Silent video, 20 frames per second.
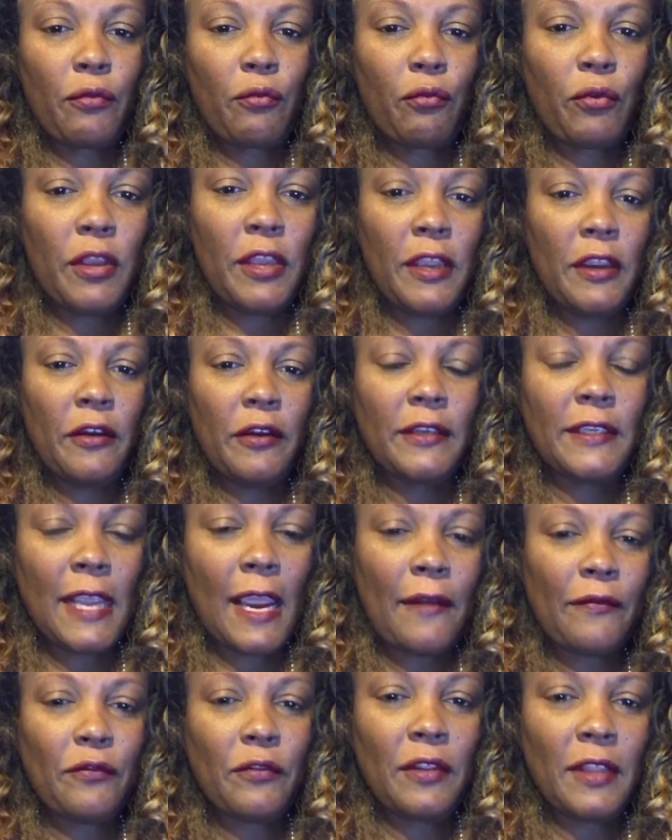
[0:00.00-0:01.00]
3 years
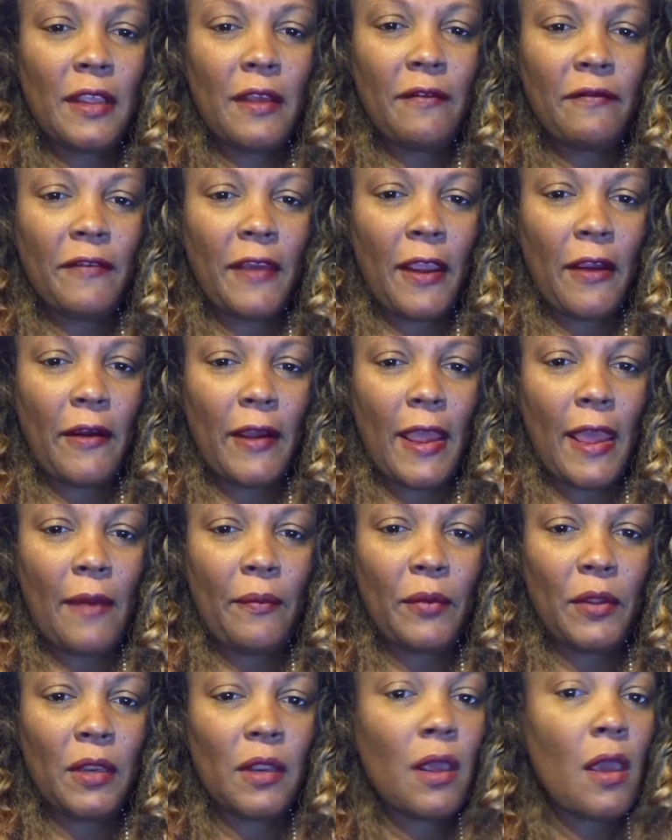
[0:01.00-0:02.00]
after the affair
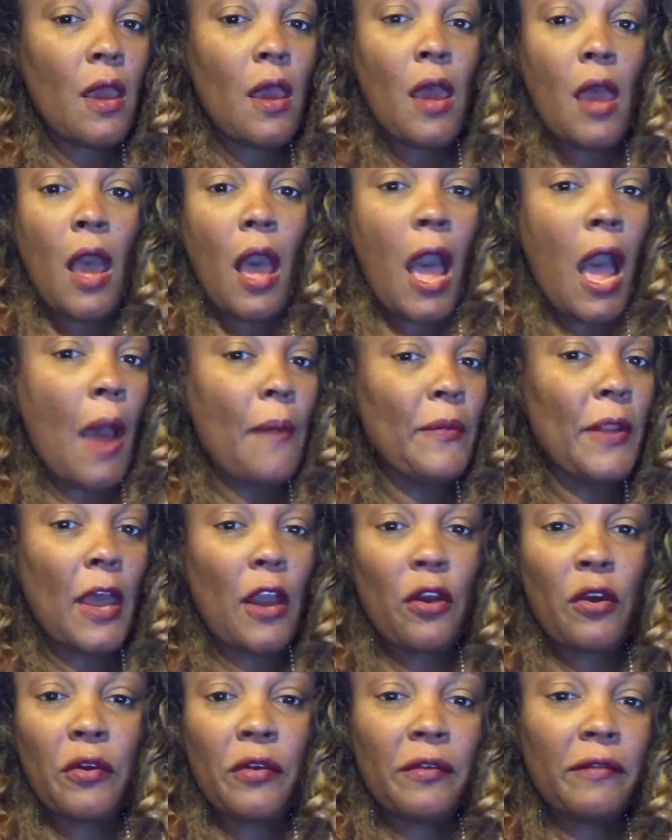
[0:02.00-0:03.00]
happened. I'm
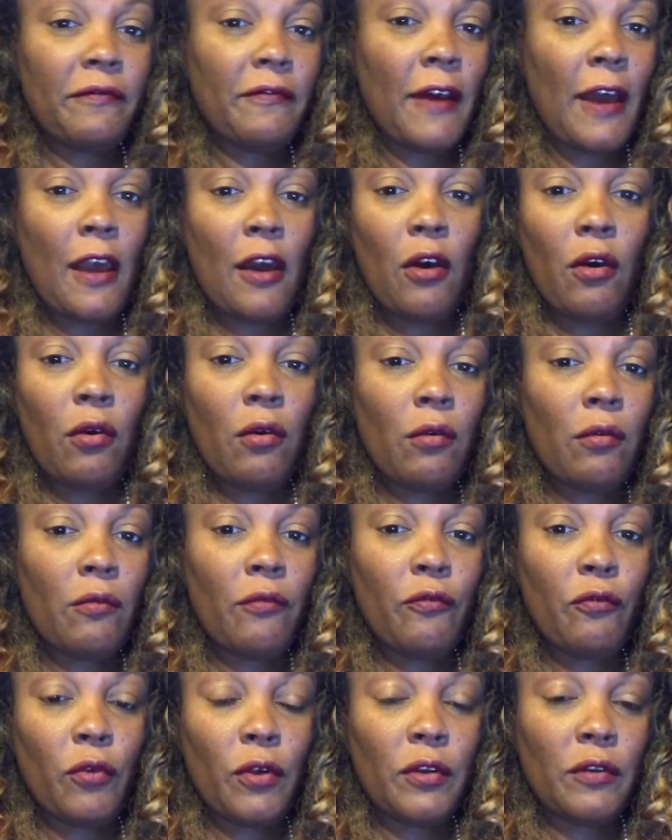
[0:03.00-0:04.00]
not going to file
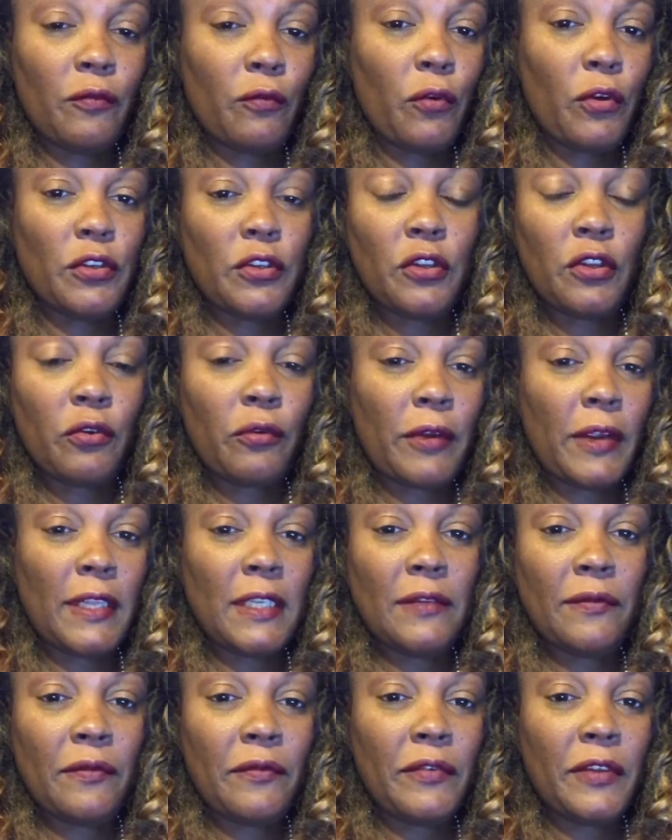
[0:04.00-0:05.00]
for a divorce on the
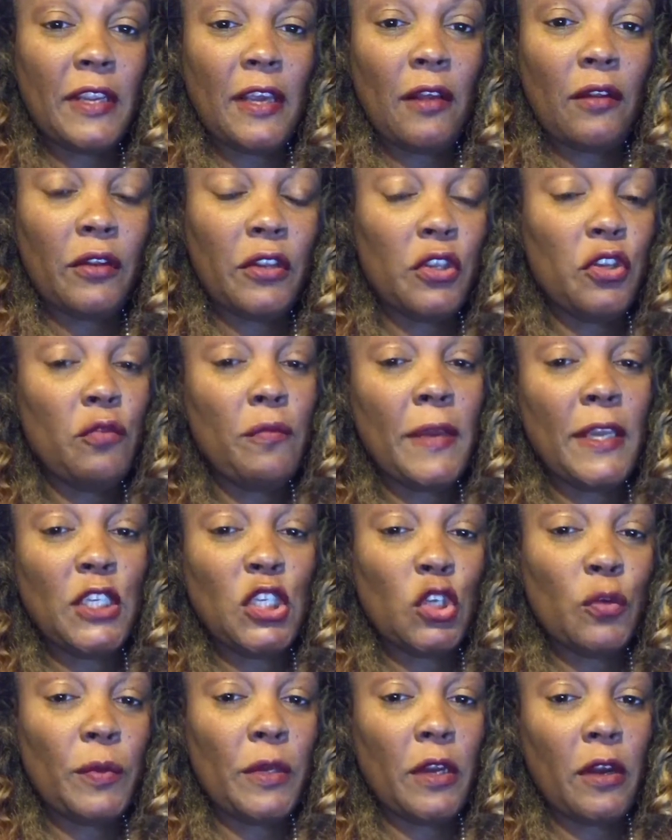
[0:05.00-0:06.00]
grounds of infidelity. You may
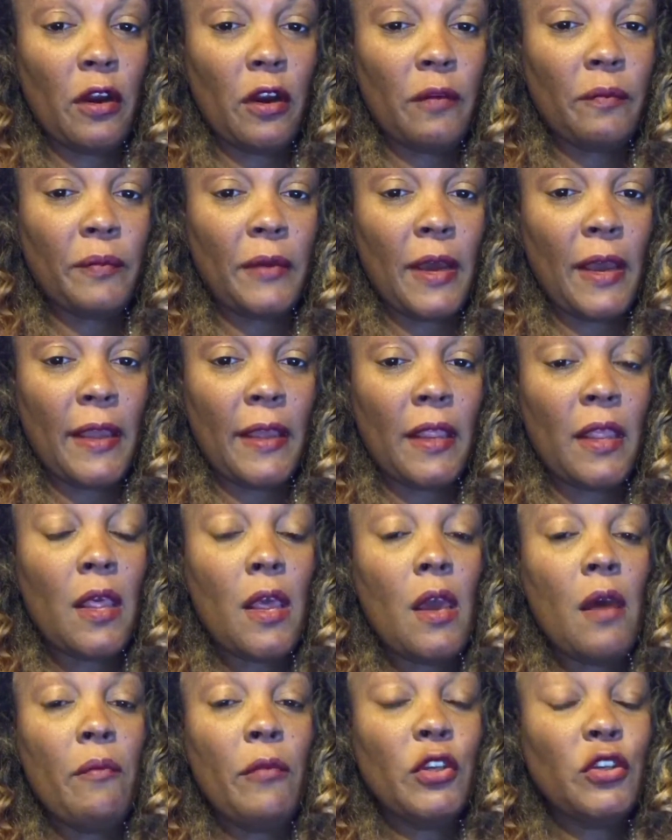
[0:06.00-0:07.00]
still be hurt by it,
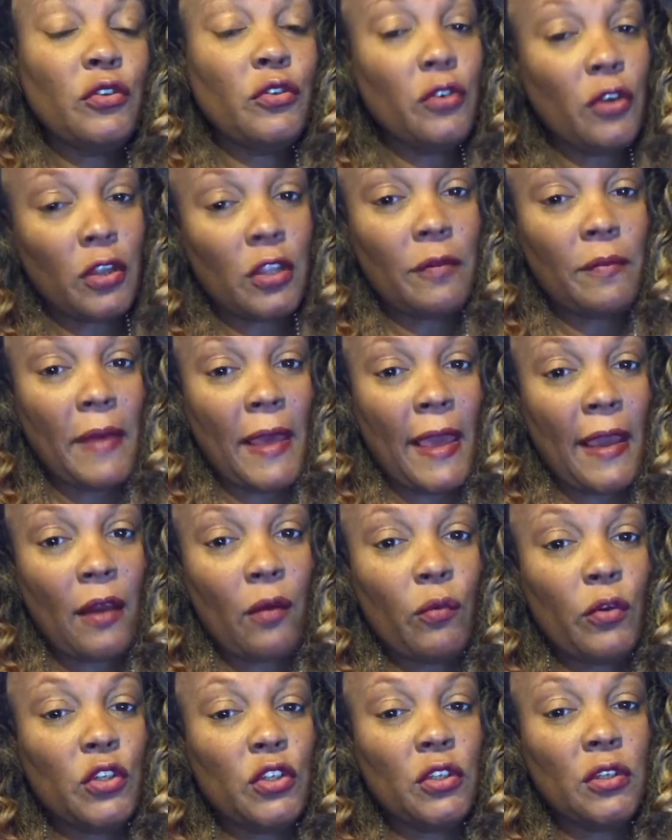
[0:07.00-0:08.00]
but you took them back,
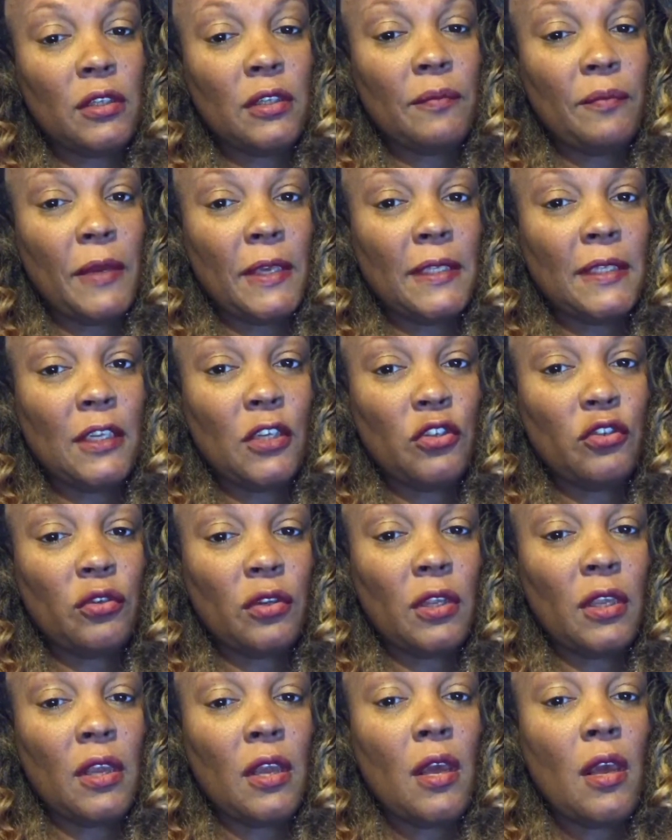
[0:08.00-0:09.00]
which is
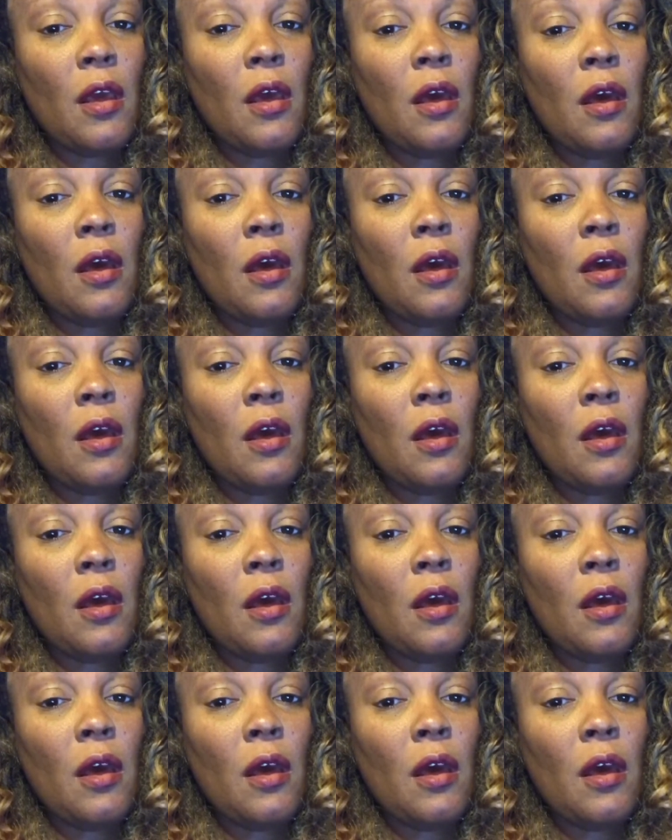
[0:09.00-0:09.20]
essentially